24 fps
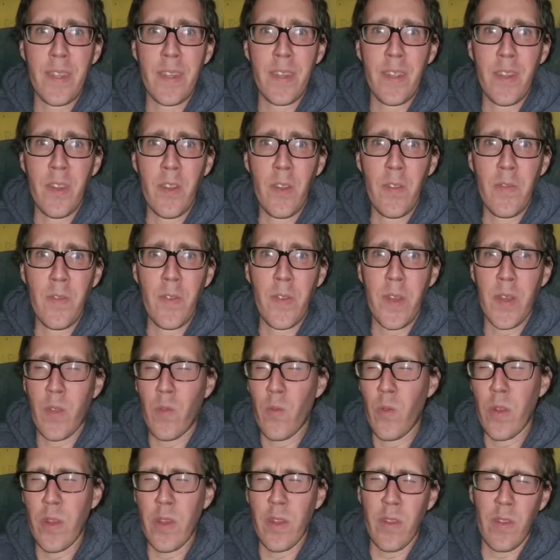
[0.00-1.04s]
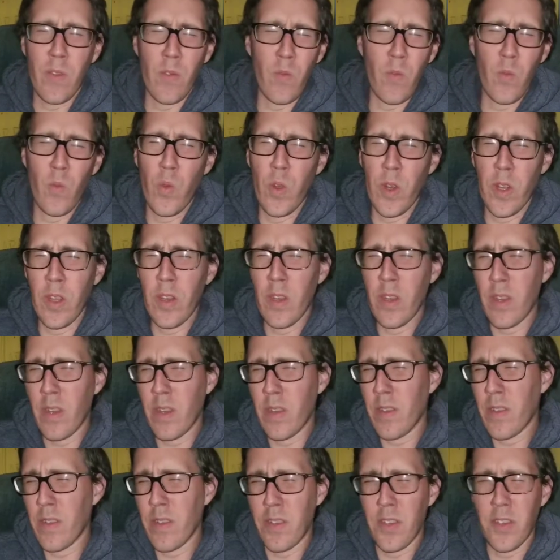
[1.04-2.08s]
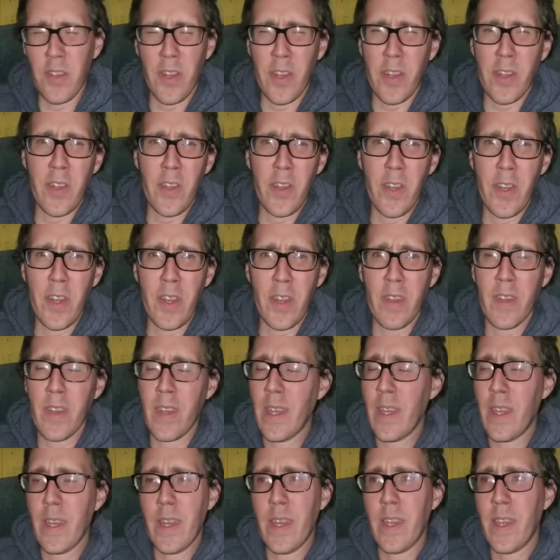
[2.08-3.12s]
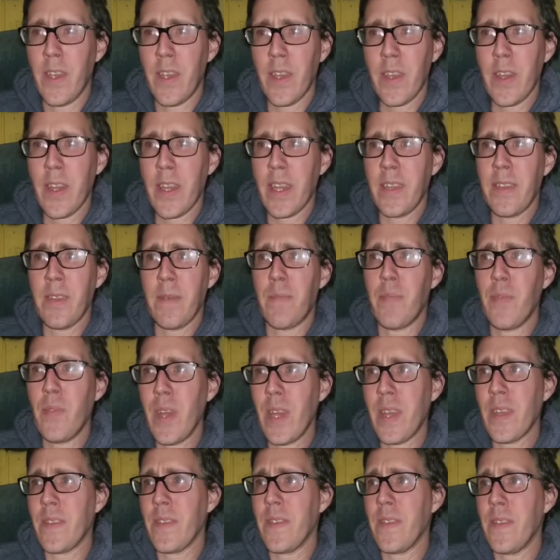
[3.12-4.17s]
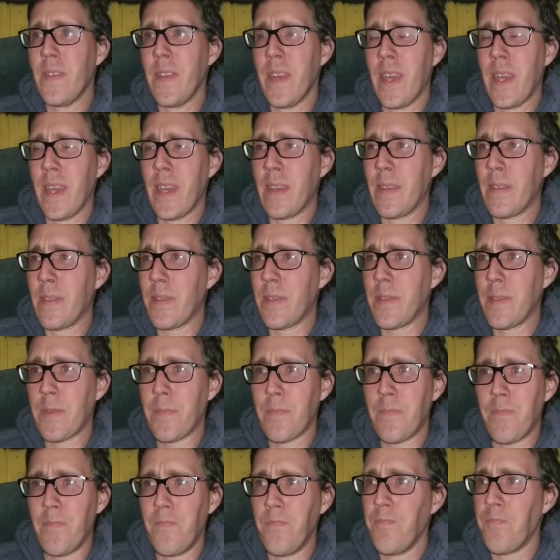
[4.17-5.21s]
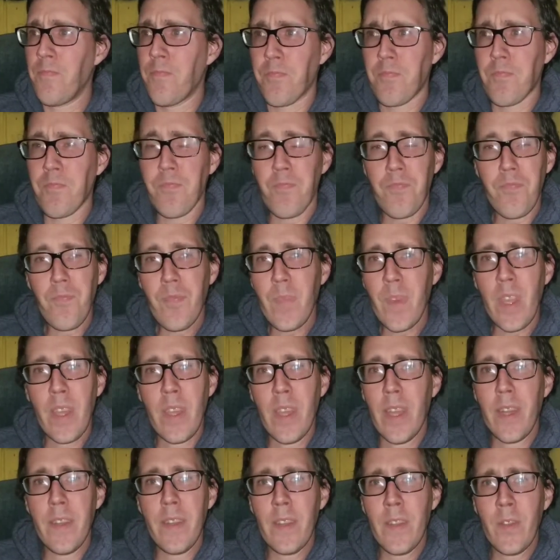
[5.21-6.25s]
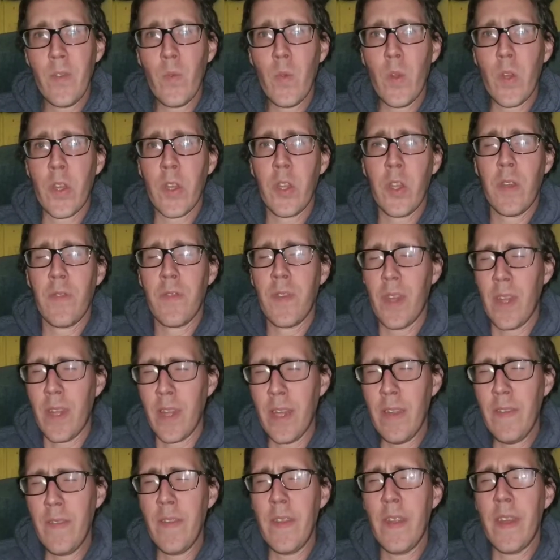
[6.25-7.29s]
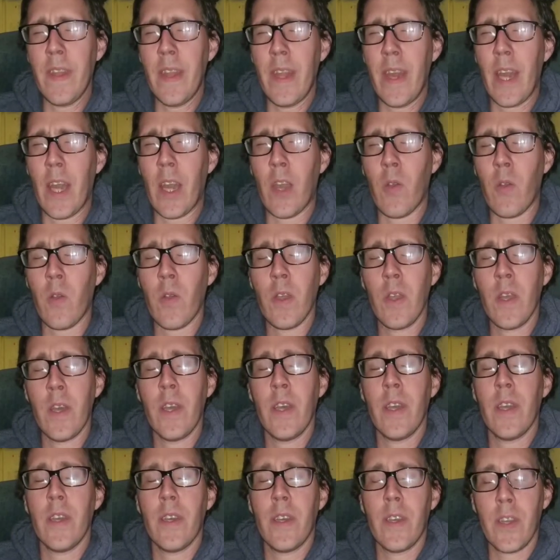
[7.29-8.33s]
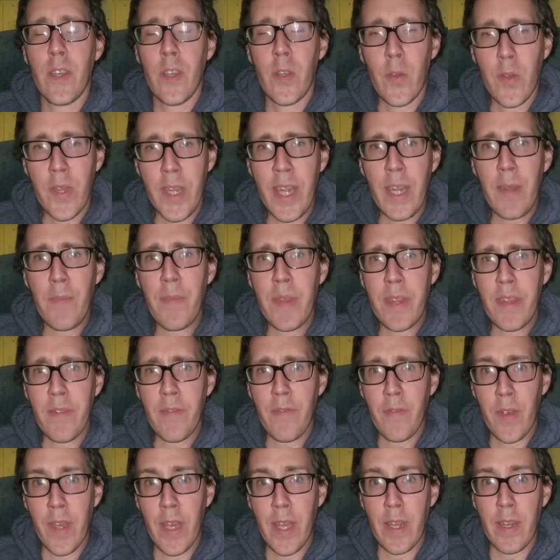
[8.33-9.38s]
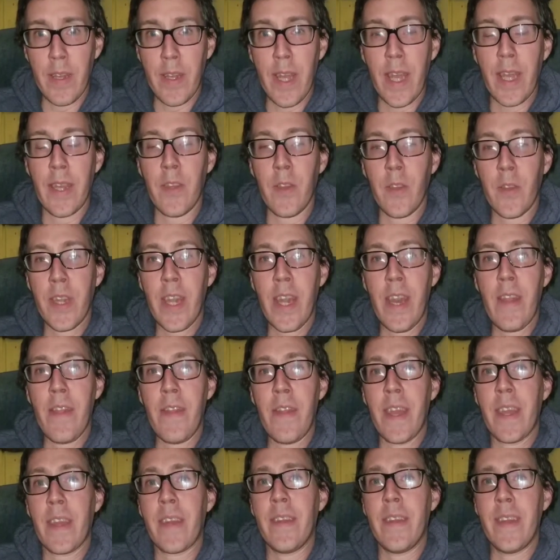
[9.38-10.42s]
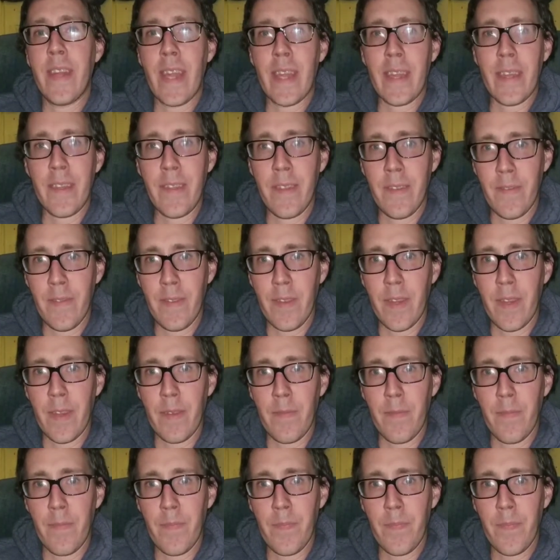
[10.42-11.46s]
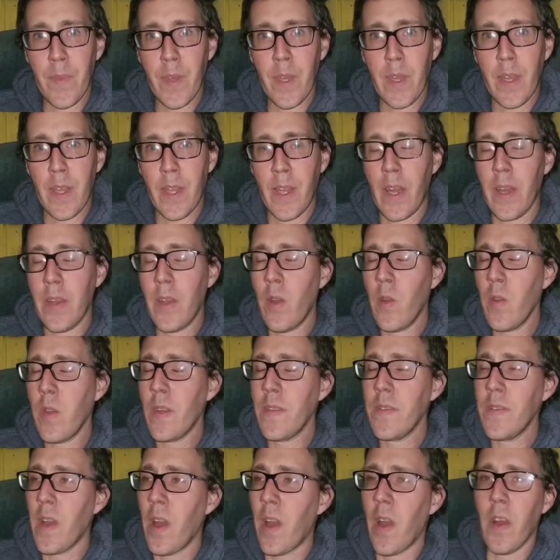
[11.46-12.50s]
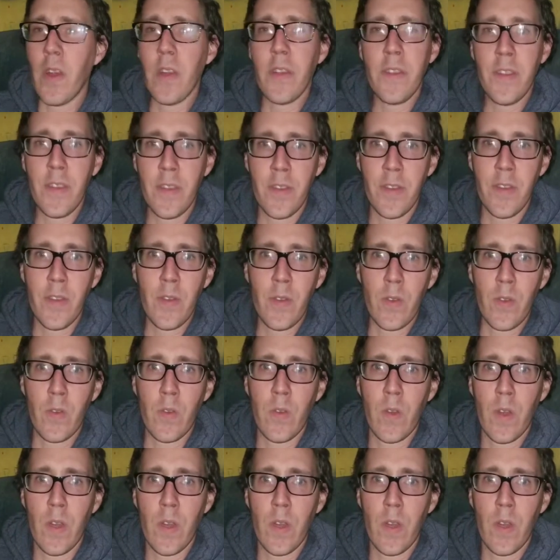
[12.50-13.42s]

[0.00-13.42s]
If you think woulda, shoulda, coulda, you're going to get depressed, and it doesn't work. You have to live in the now. You can't be afraid, and you can't think negatively. I know that's hard to do.